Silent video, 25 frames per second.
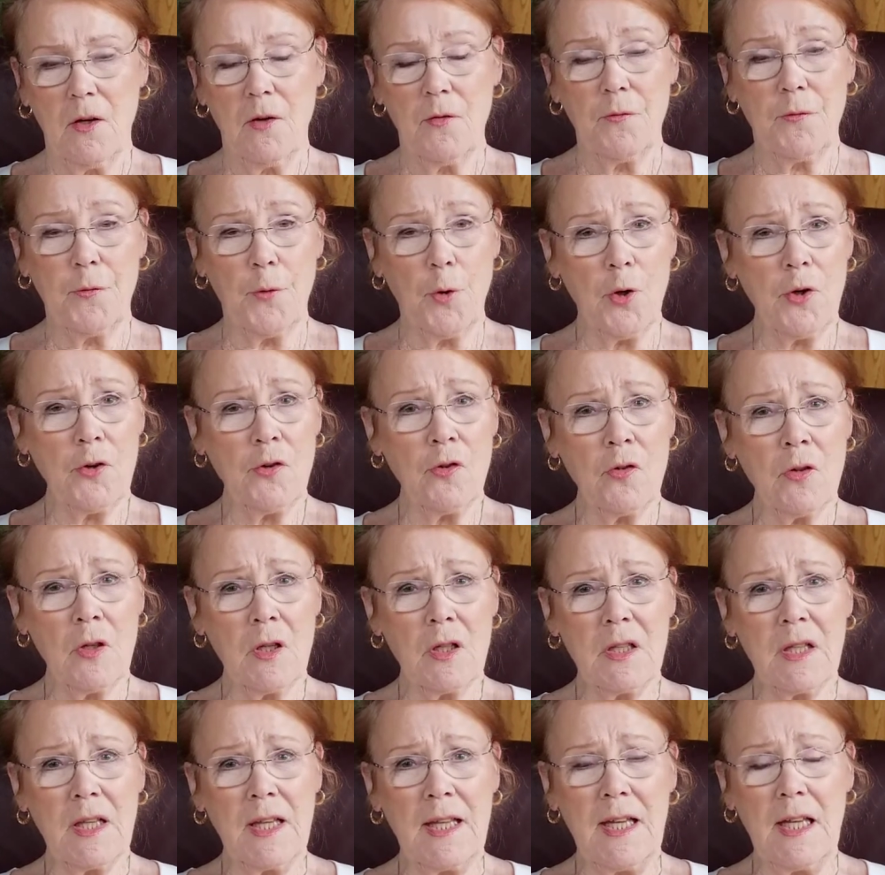
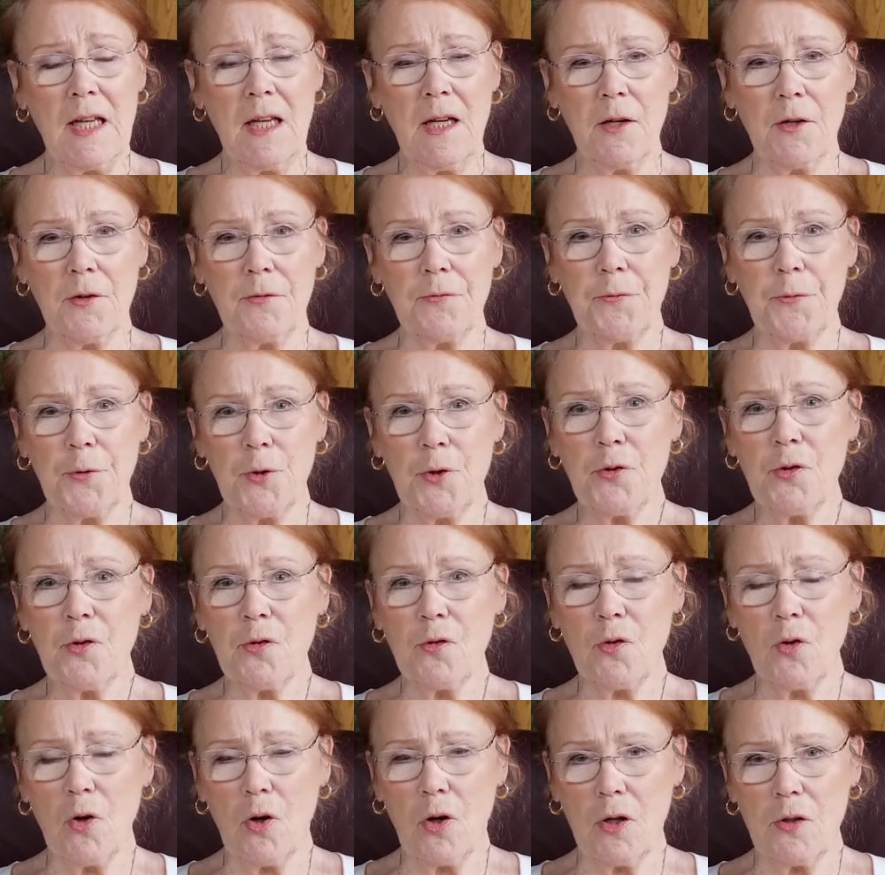Fortunately, her first
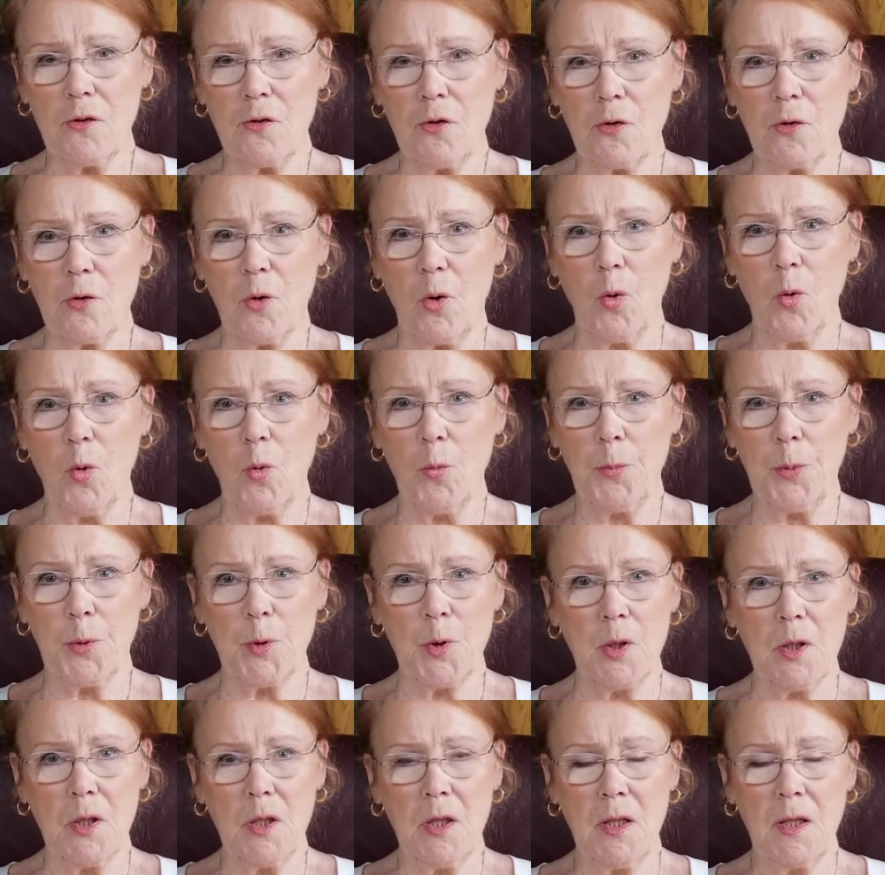daughter,
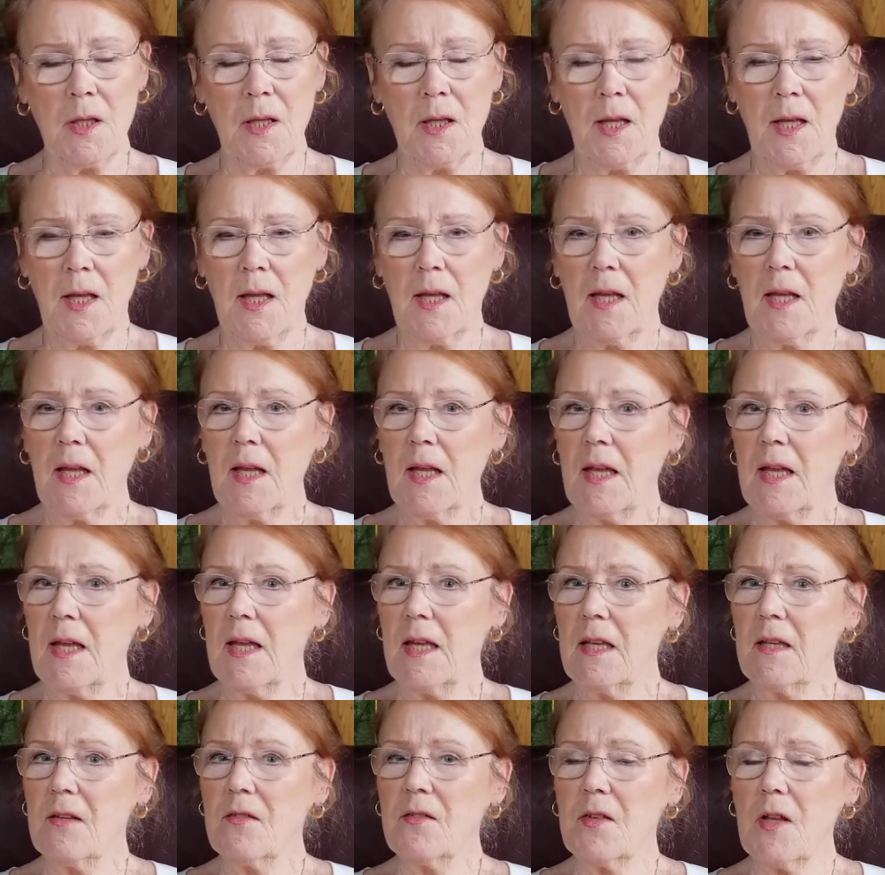Opal,
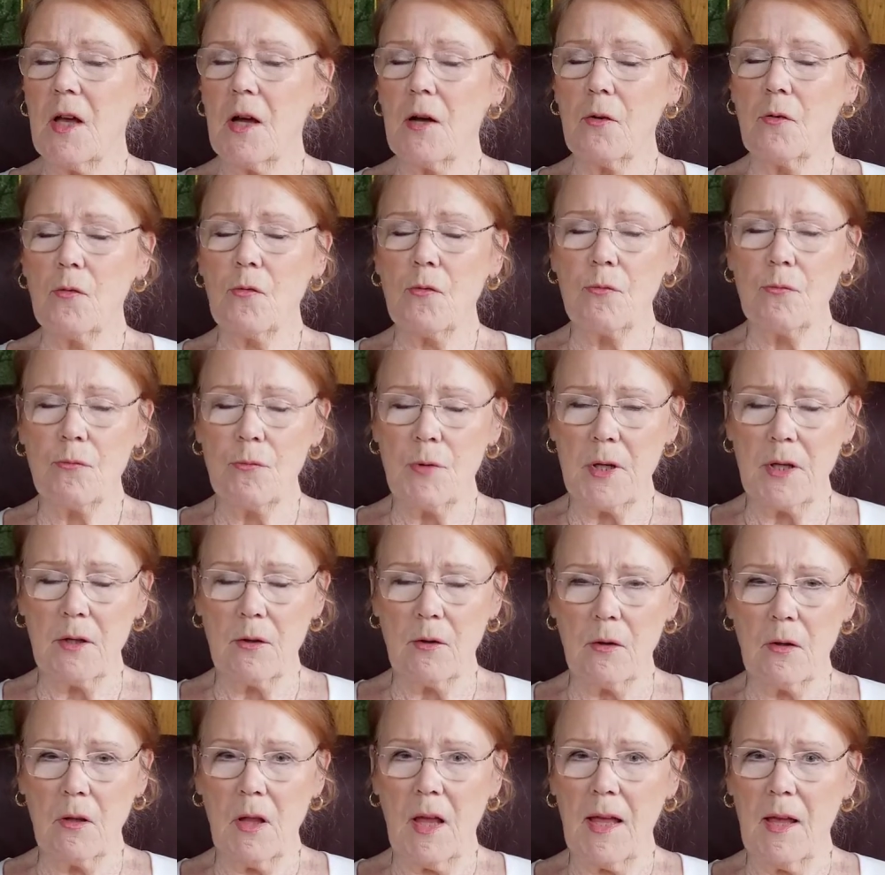is a
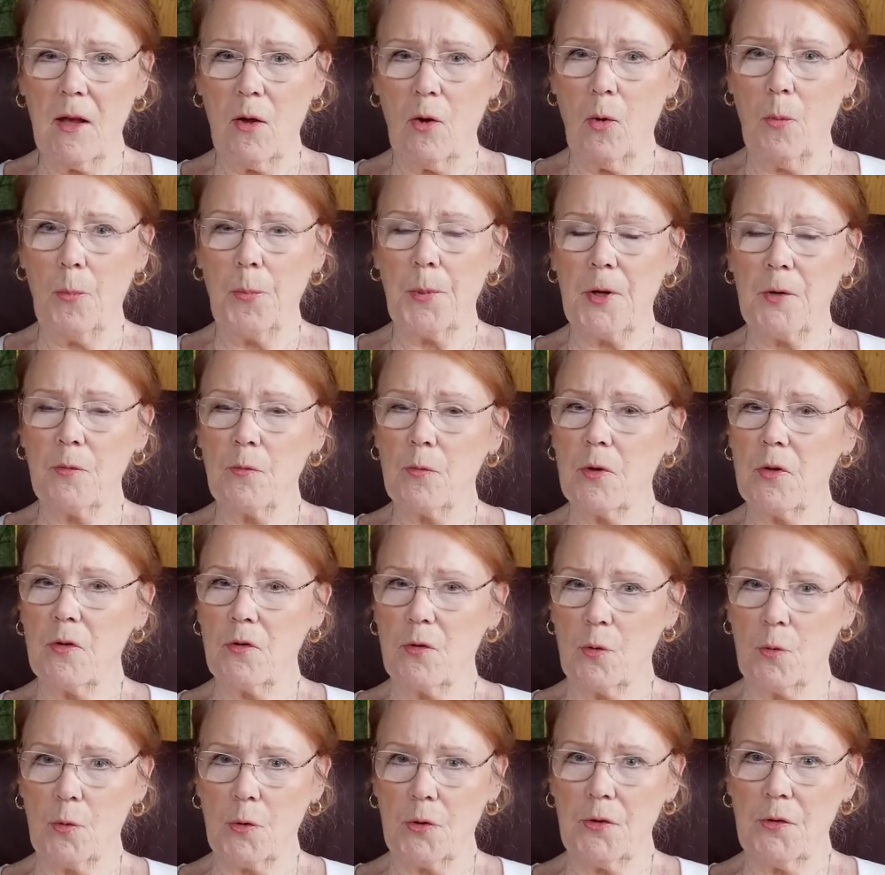real help and
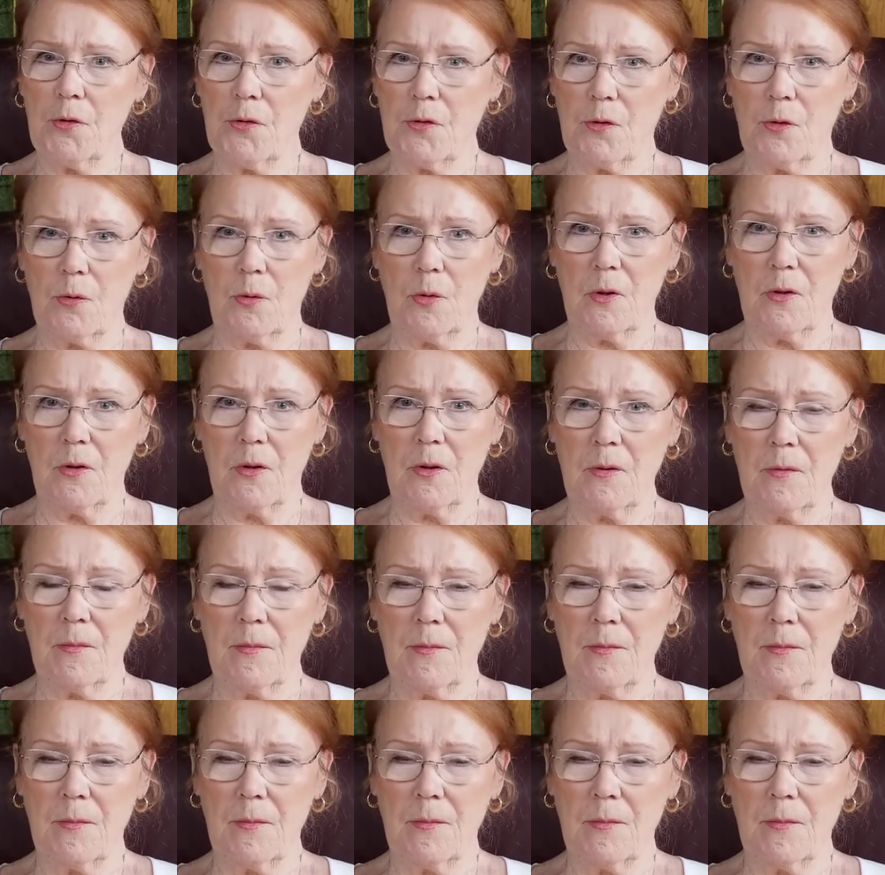resource to her.